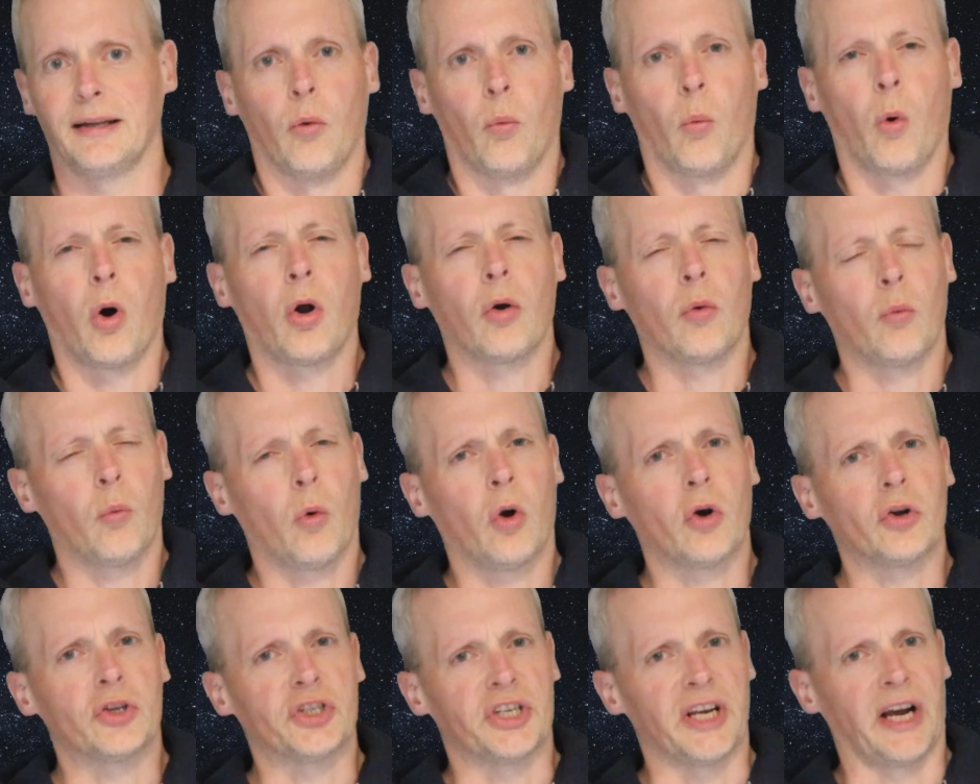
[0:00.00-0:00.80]
One
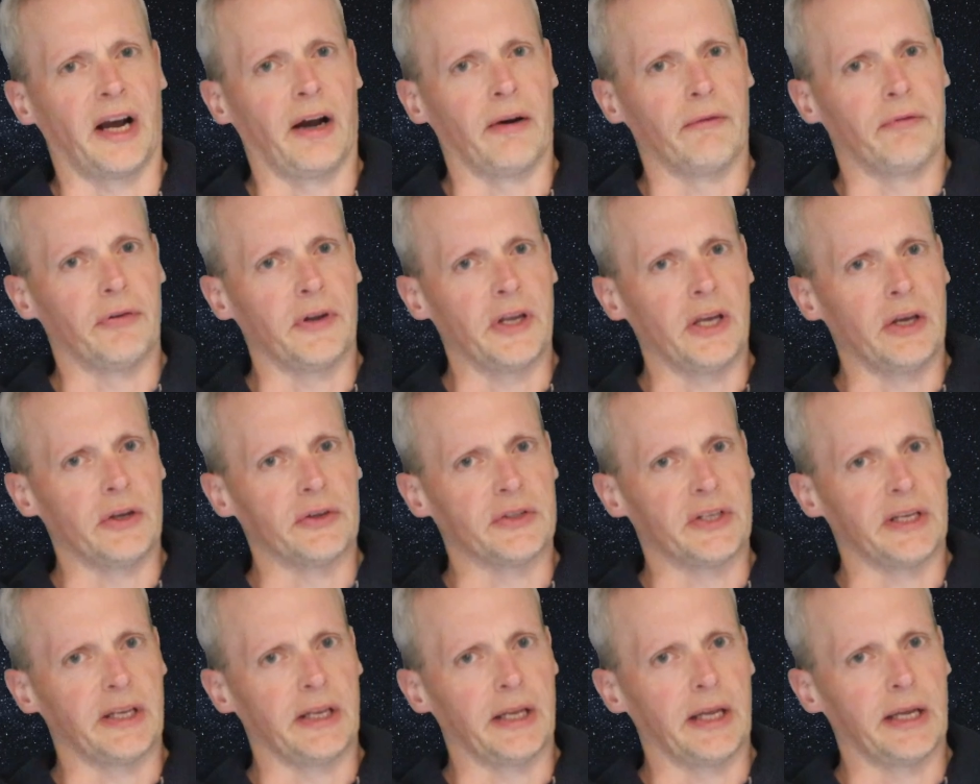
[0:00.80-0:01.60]
watch out for
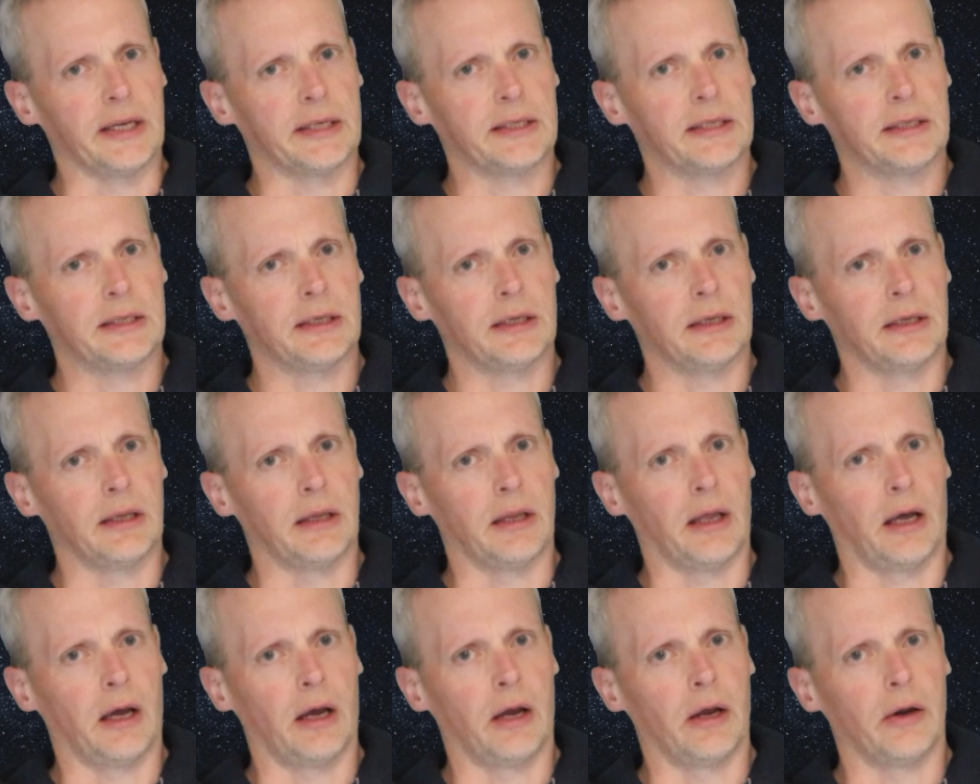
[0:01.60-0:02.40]
using this,
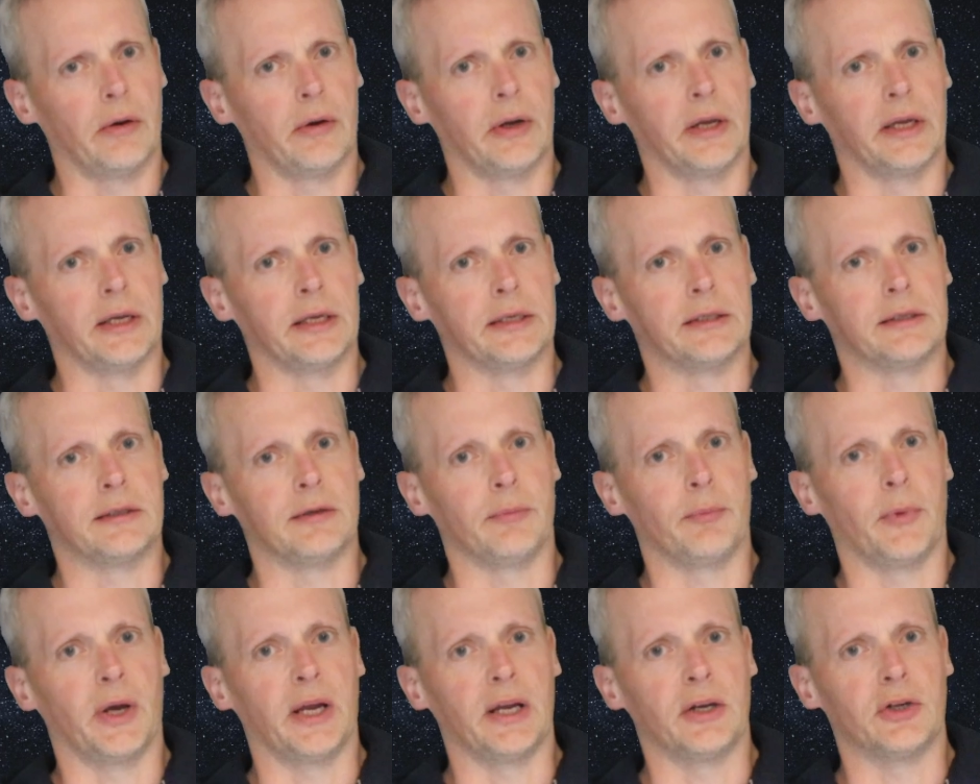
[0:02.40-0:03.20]
though, is
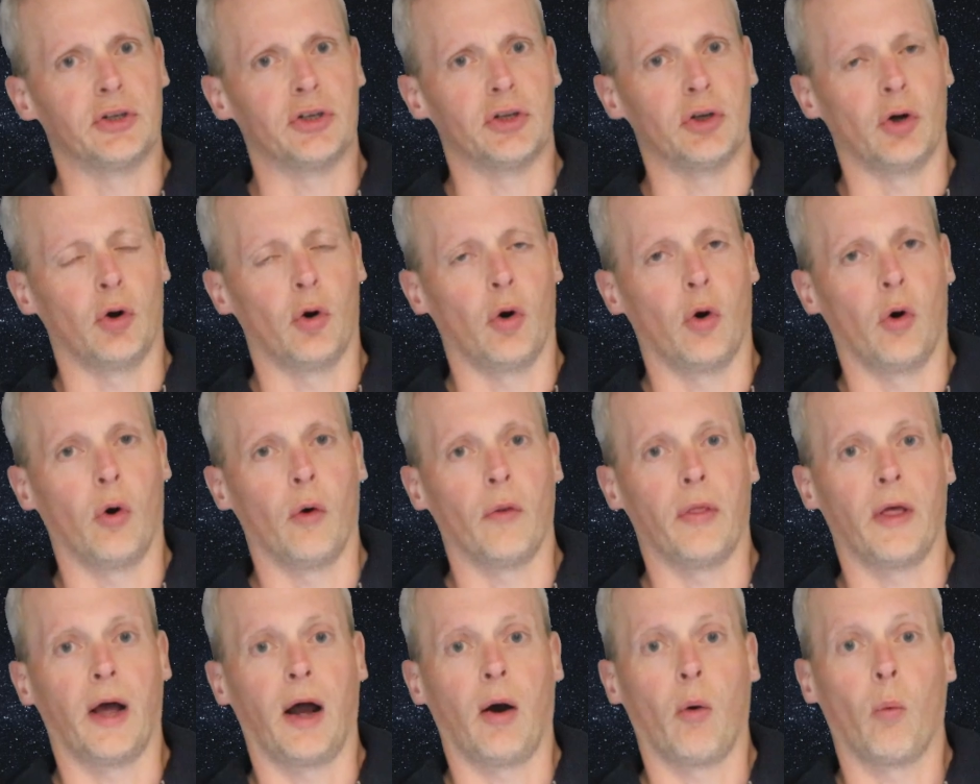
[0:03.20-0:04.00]
to make
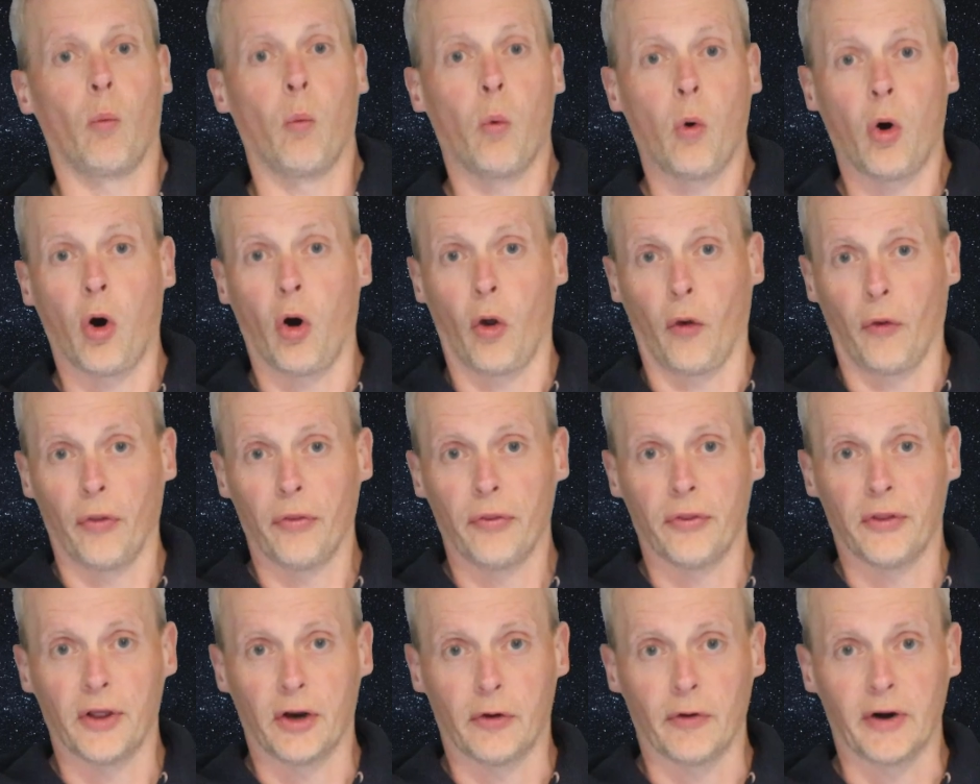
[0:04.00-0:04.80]
sure that,
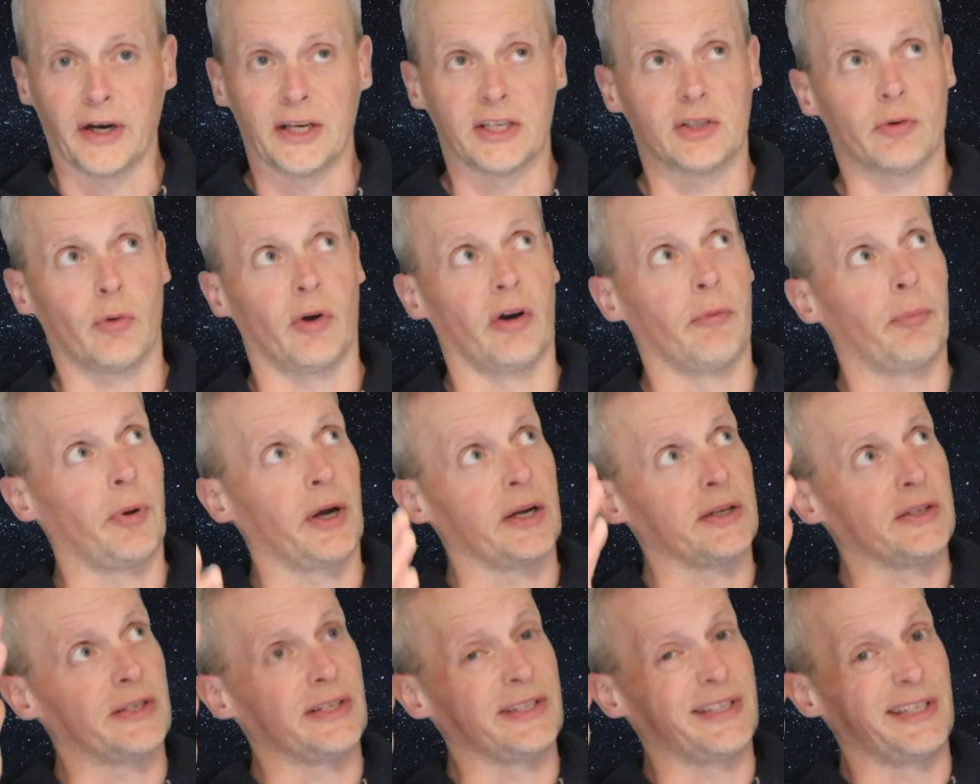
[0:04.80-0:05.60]
one, the Great Square of
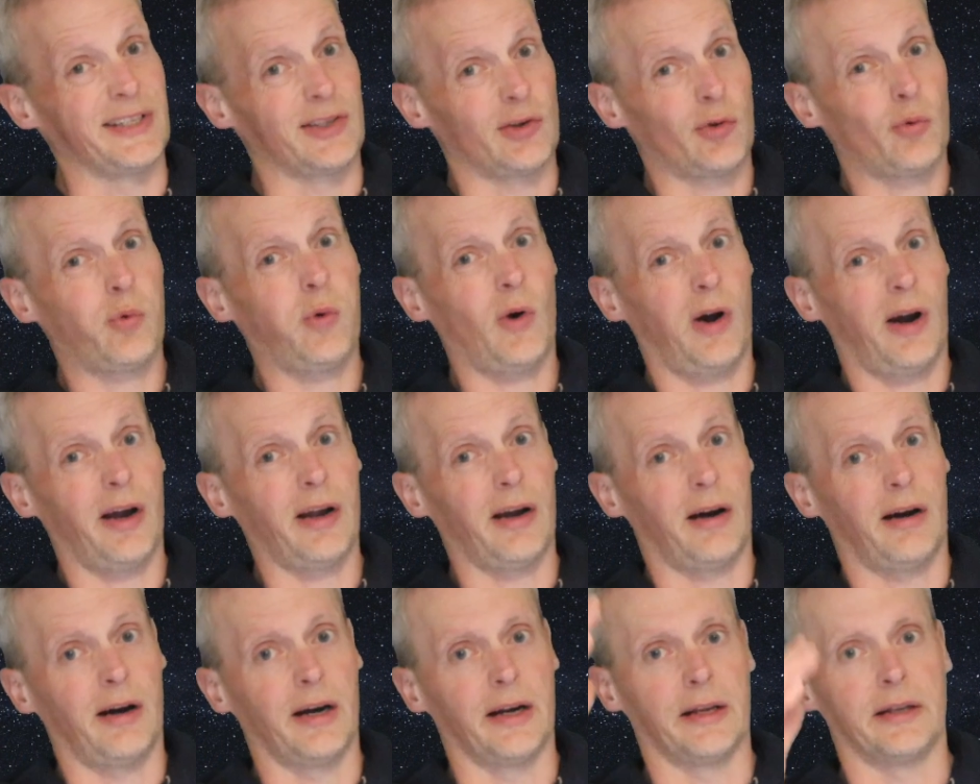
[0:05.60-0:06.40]
Pegasus is
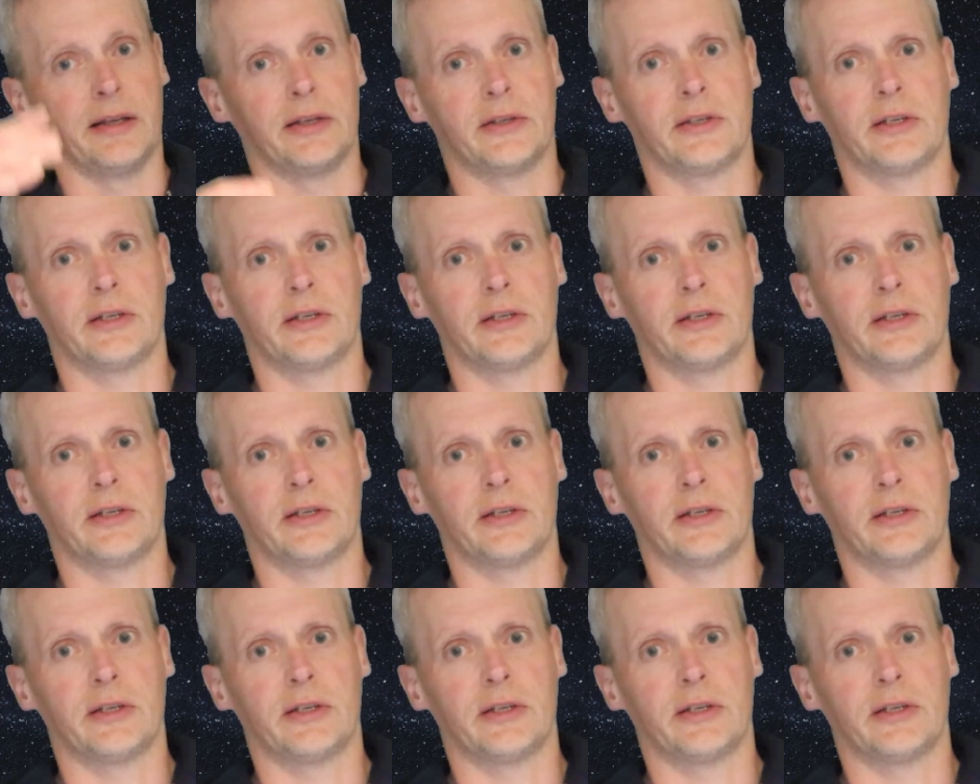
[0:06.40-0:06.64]
quite high in the